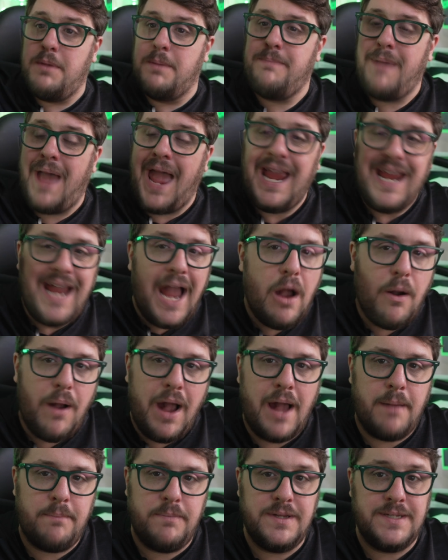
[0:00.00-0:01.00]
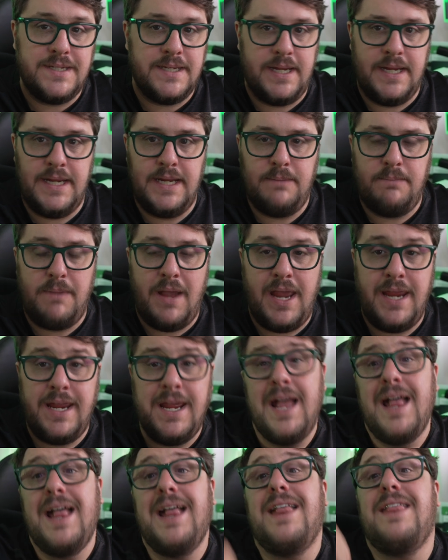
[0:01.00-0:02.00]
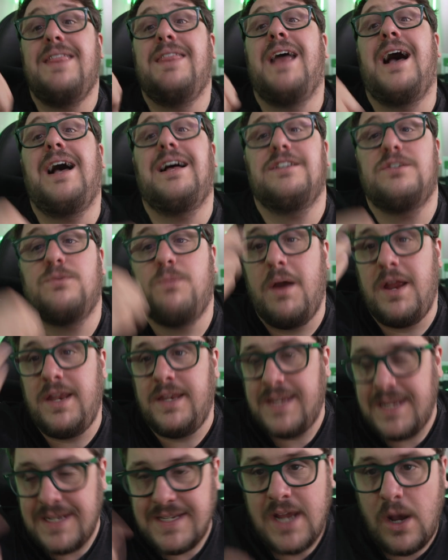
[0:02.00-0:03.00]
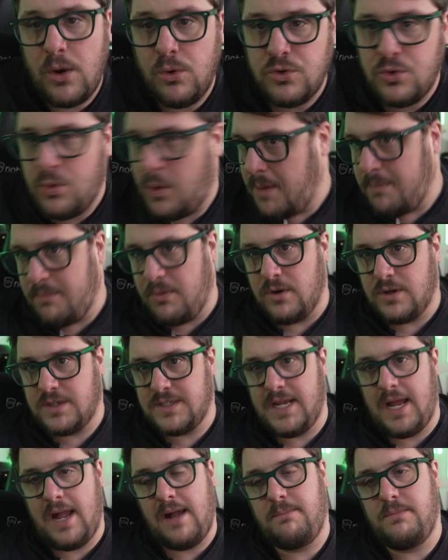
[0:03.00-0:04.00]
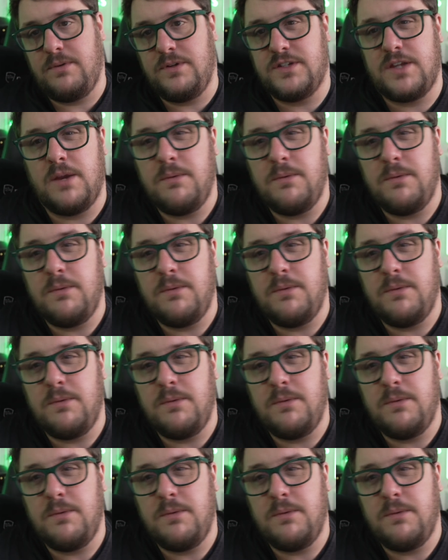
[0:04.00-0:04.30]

a payout happens at eBay, that's when it tells QuickBooks it happened.